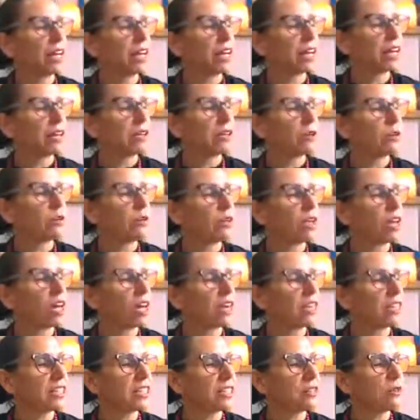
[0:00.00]
an
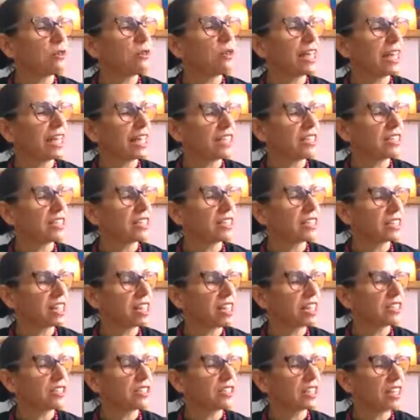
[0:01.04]
all ages
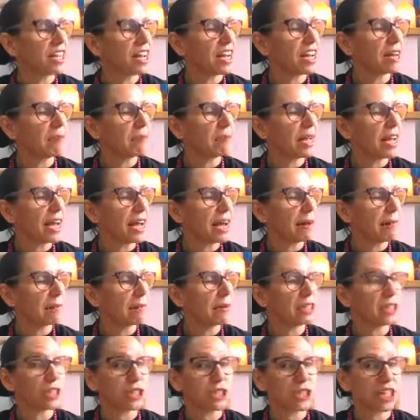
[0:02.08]
guide to calmer,
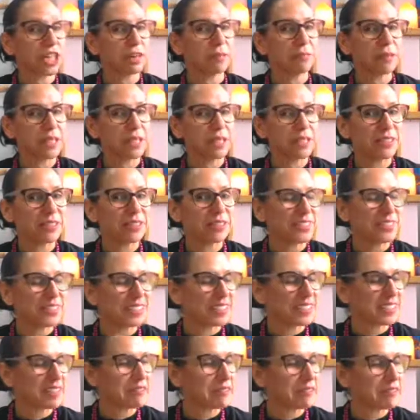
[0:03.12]
happier, sharper you.
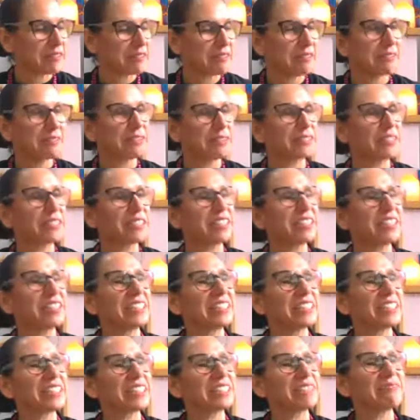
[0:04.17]
So I'm looking forward to
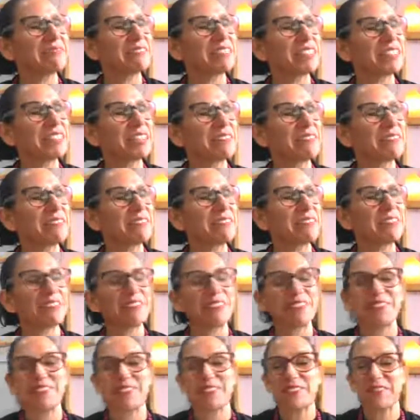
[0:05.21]
learning some stuff
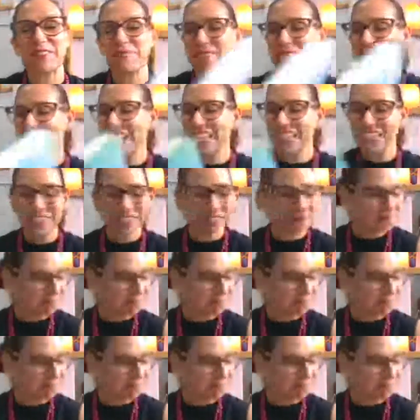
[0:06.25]
from that.